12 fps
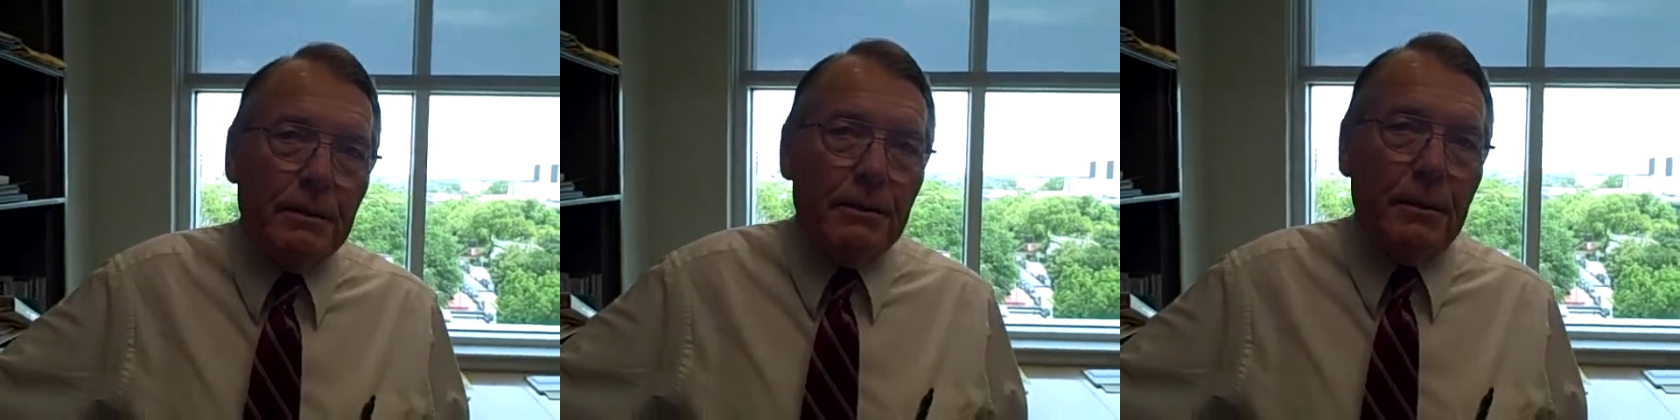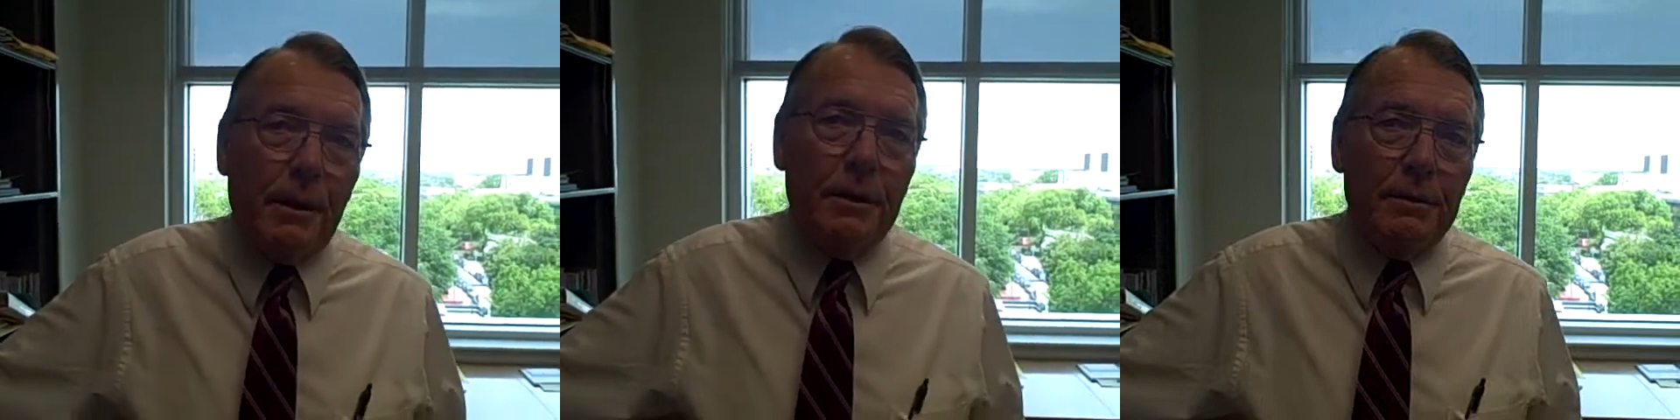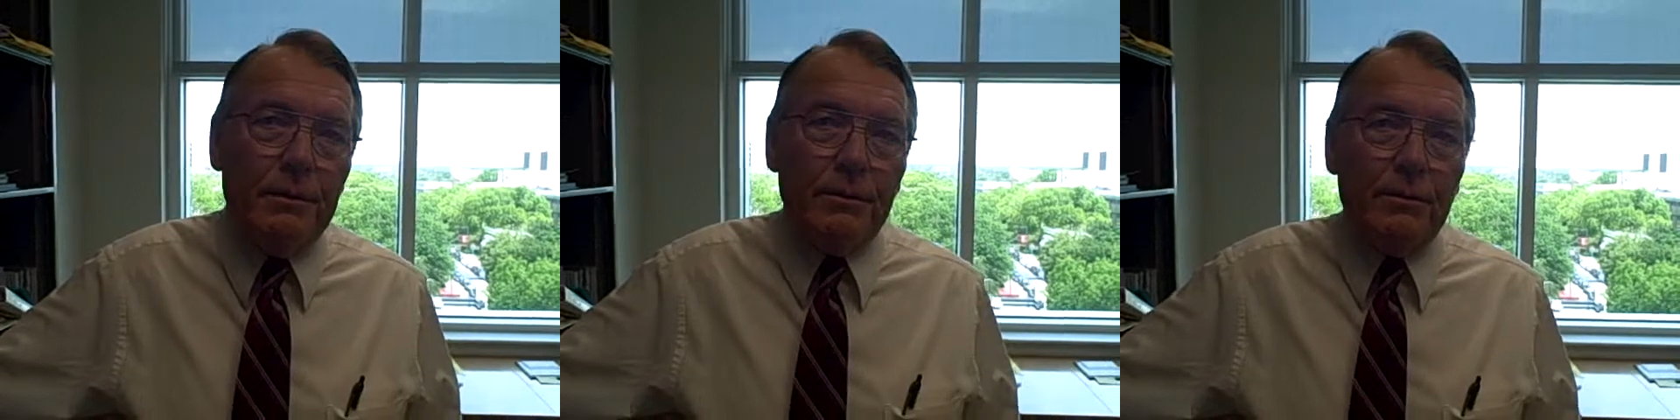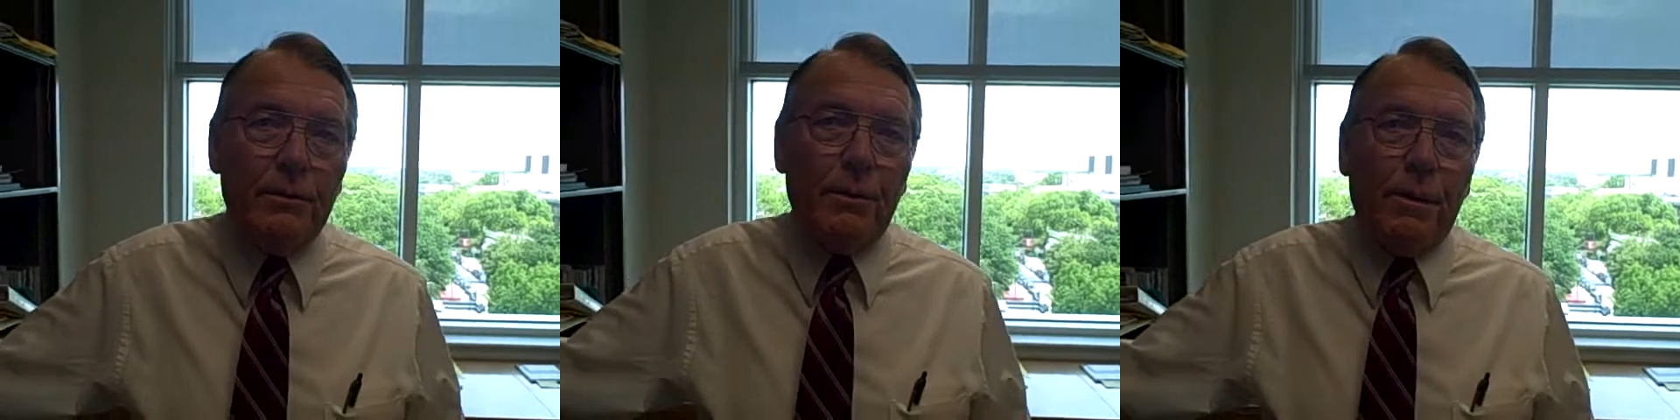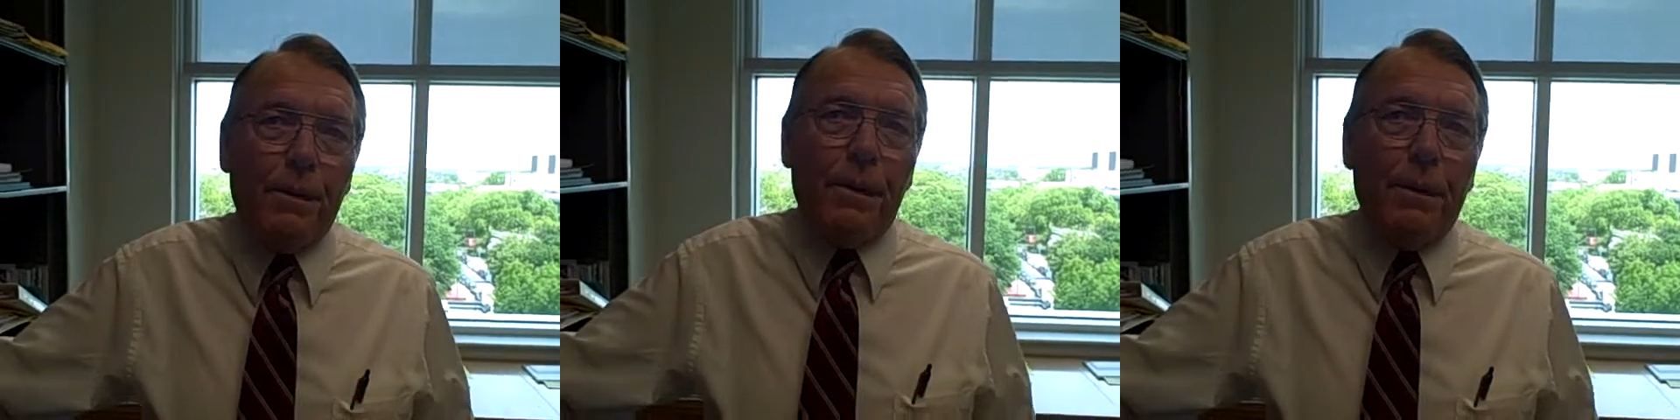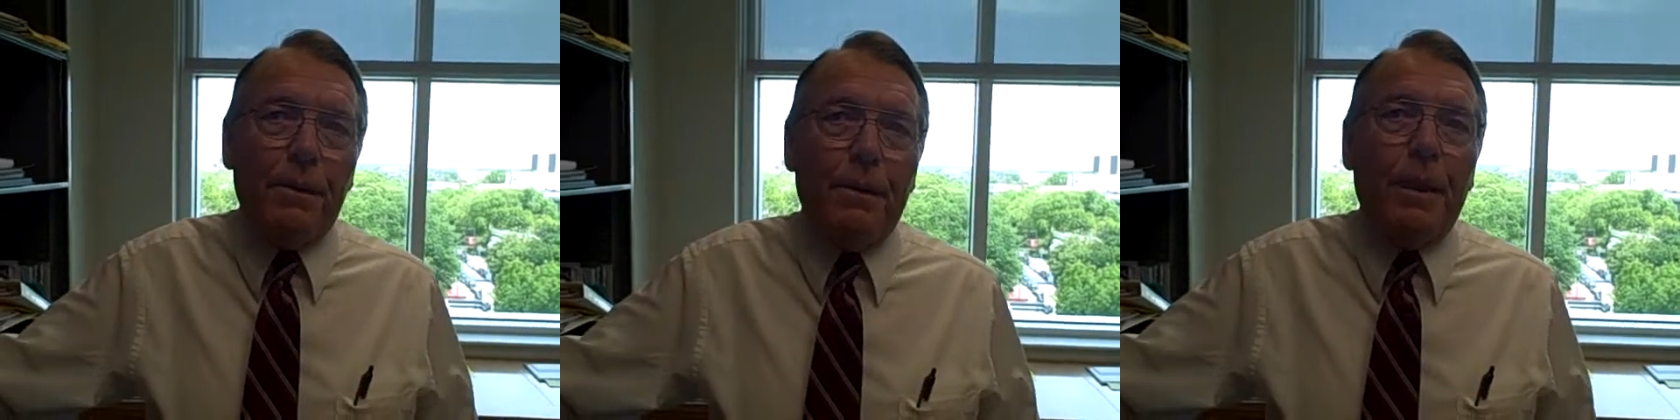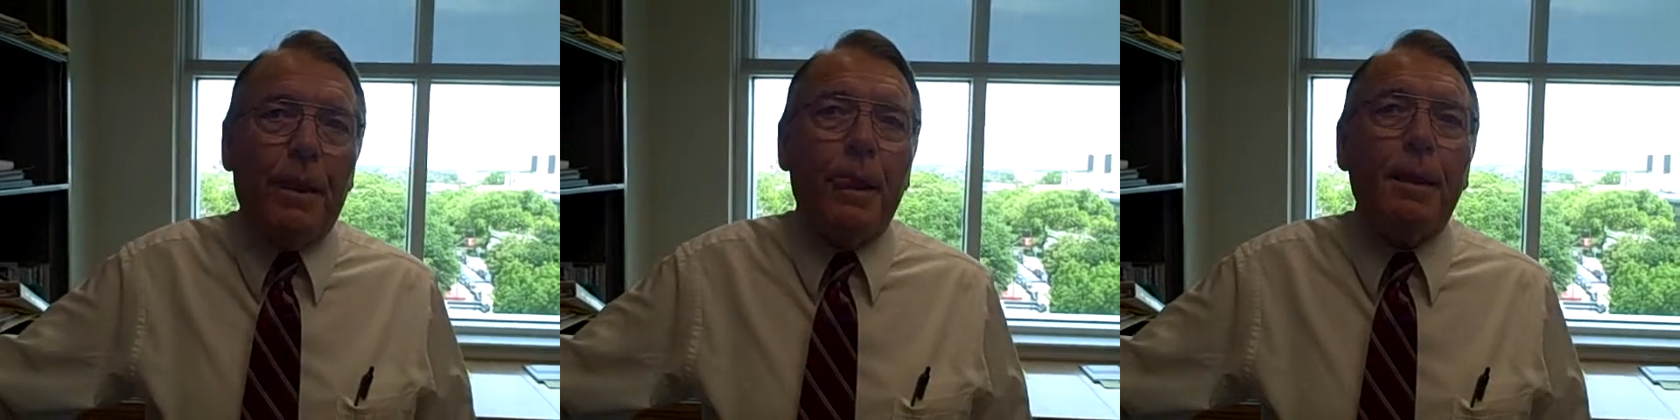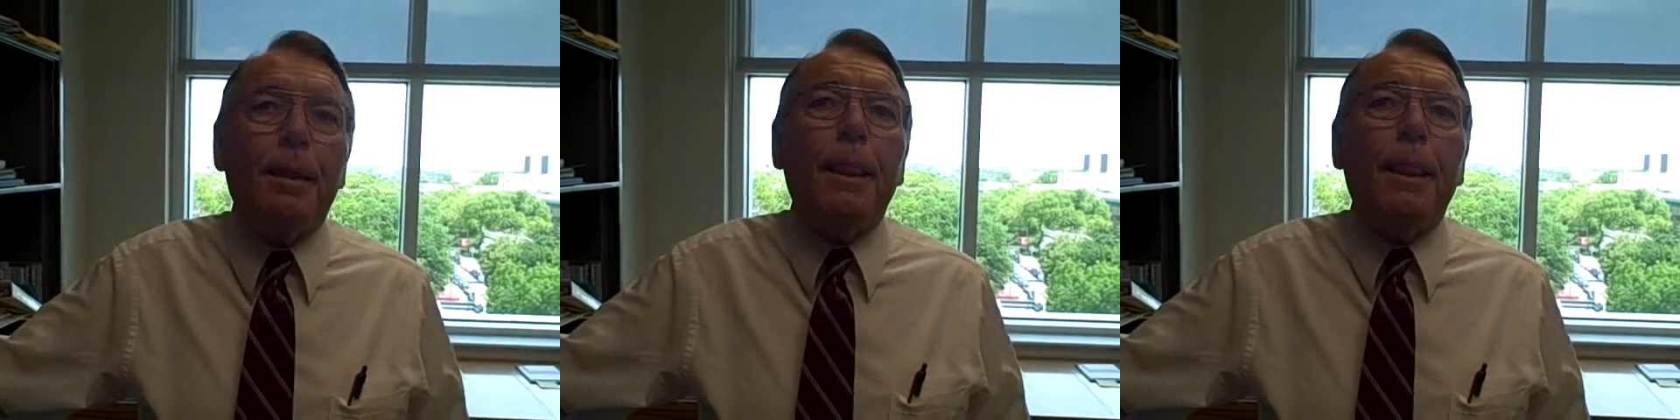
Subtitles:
have someone walk into the room,